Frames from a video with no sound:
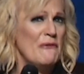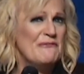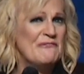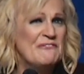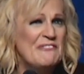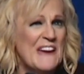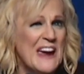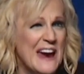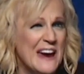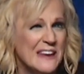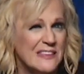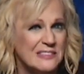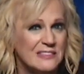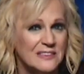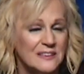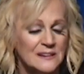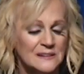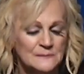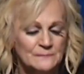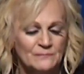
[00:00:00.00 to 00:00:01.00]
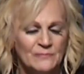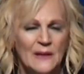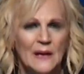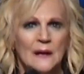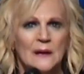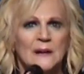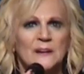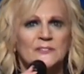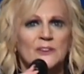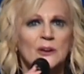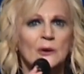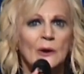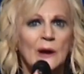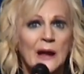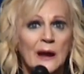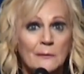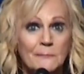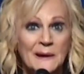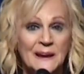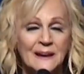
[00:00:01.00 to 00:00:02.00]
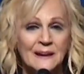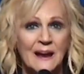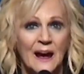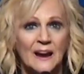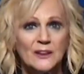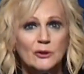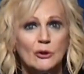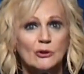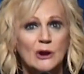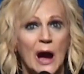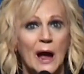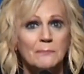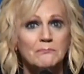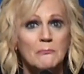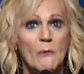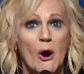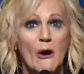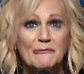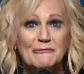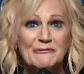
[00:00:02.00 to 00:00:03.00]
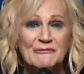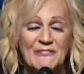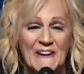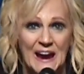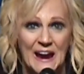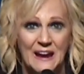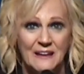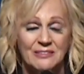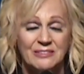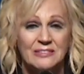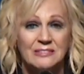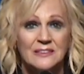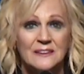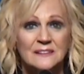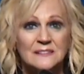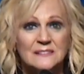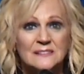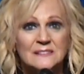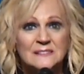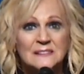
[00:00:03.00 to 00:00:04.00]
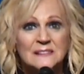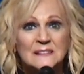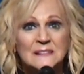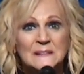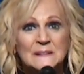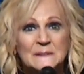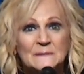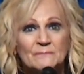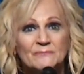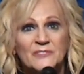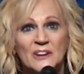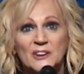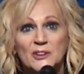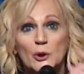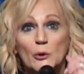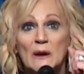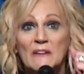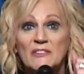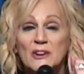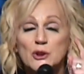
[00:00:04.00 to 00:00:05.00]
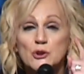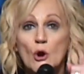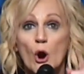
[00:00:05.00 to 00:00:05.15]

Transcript: faith. Do you hear me tonight? You got more faith than you even